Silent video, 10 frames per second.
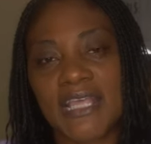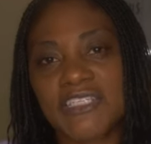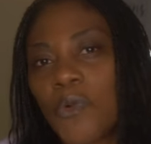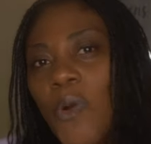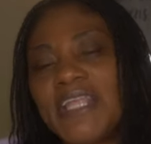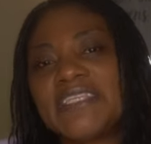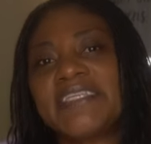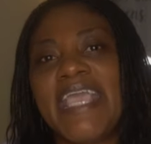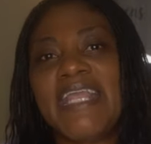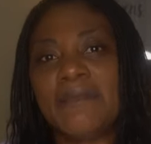So, what is
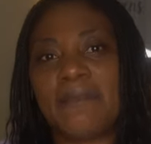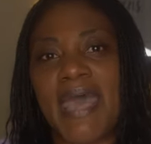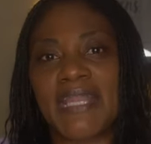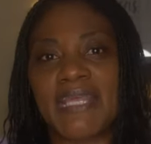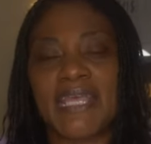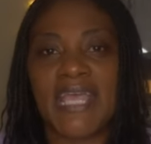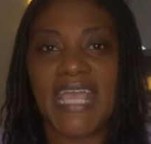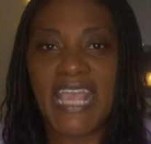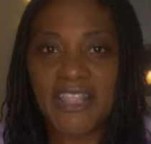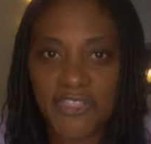the inner man?
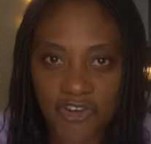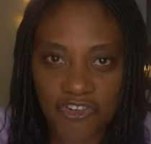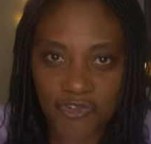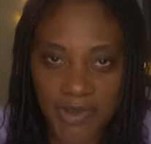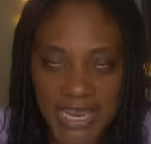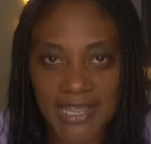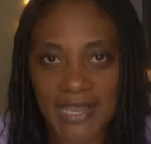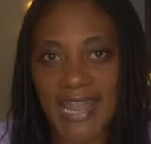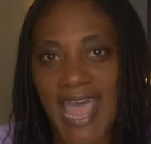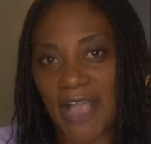In the Greek
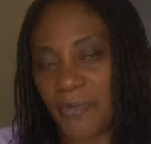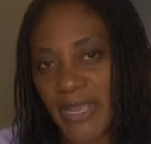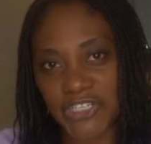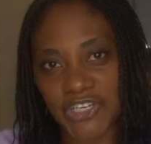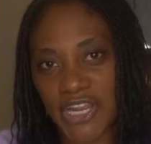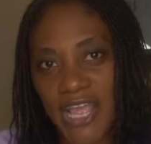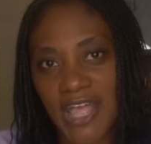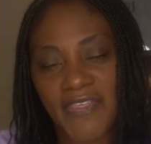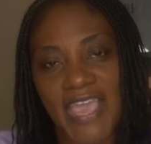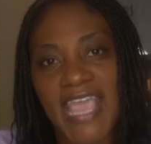language,
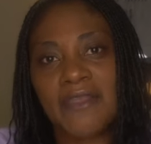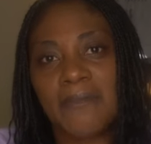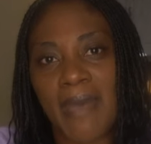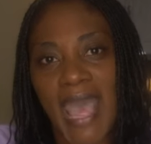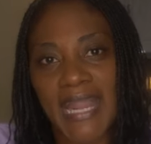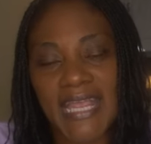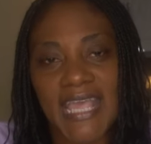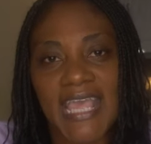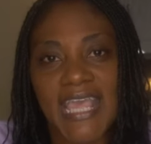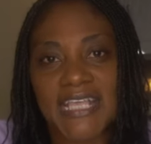the inner man
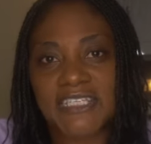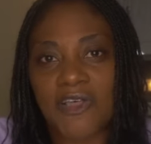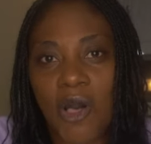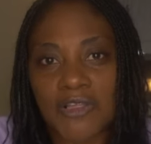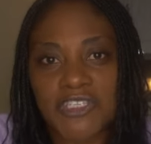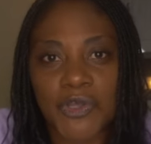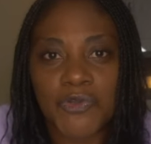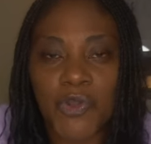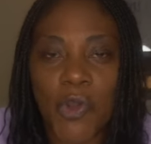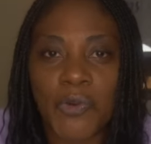is also
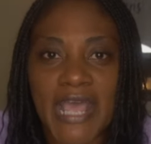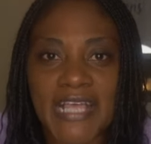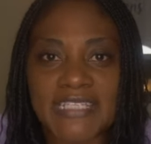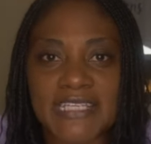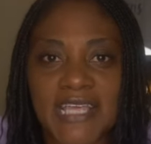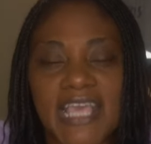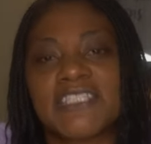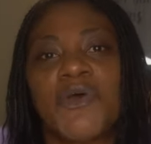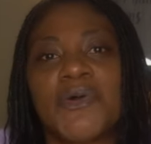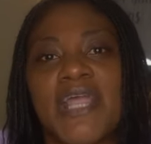known as
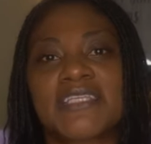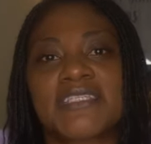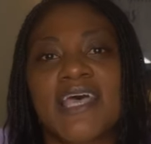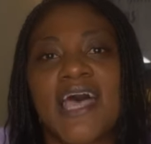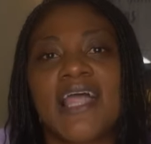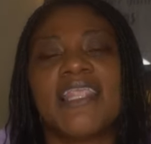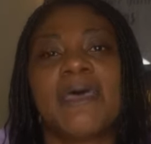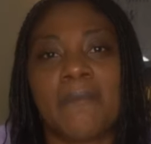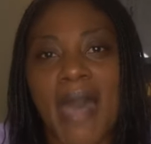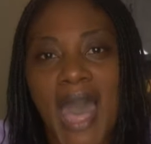is known as
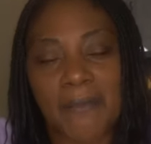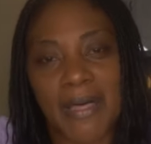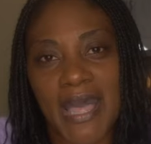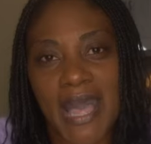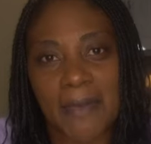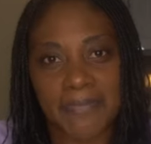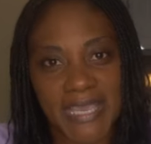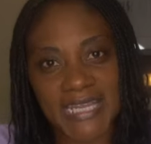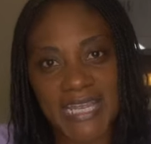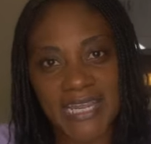lebab,
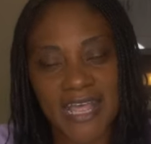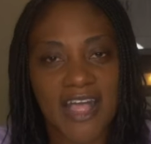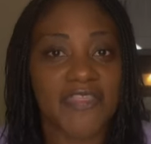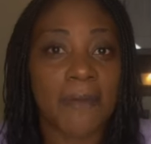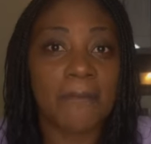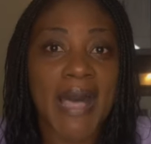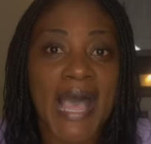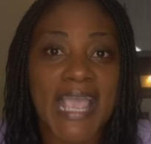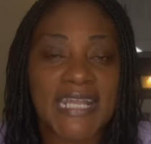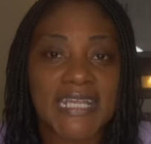meaning the
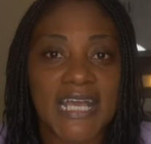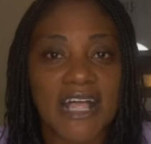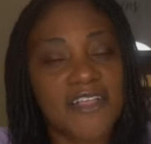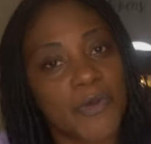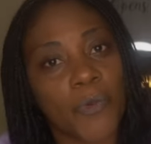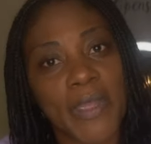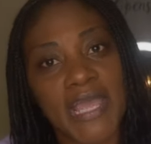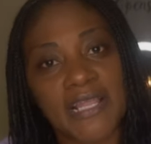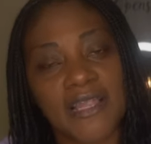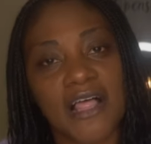mind, the
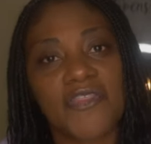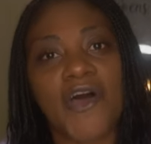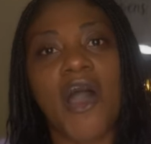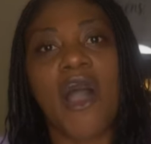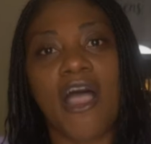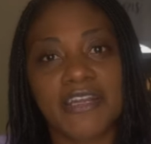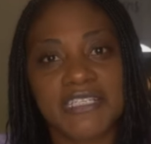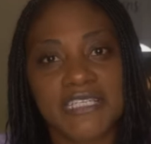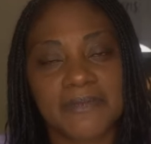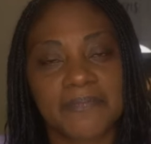will, the
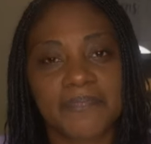heart,